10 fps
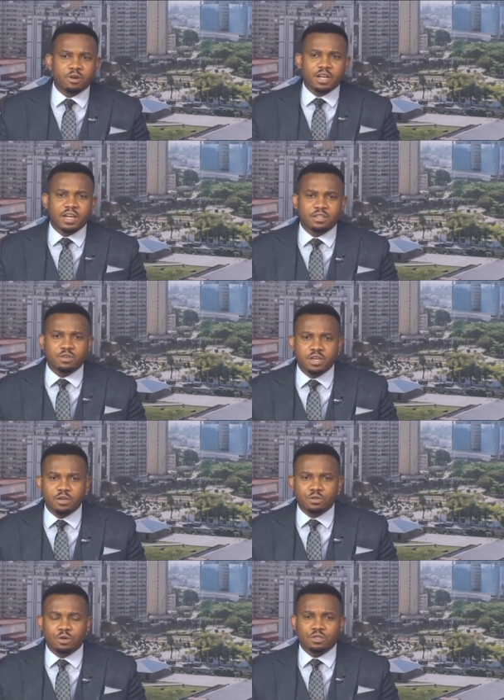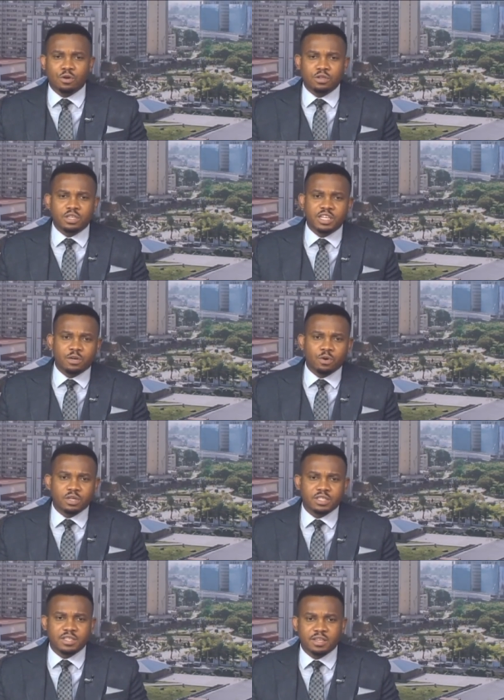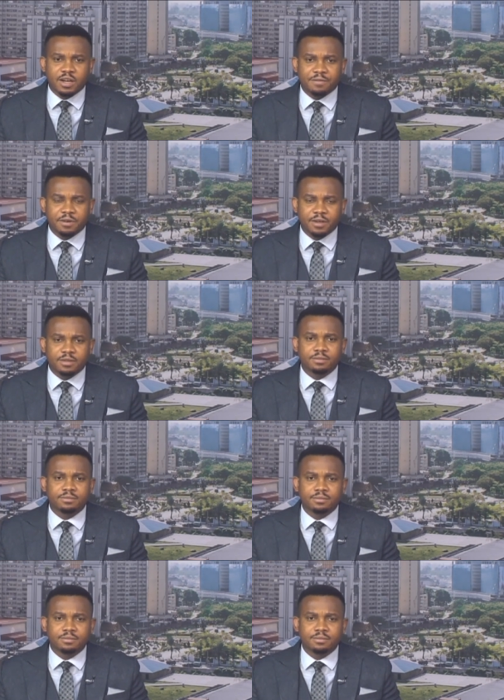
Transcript: Rod, I'd like to hear your thoughts on the inequality in South Africa.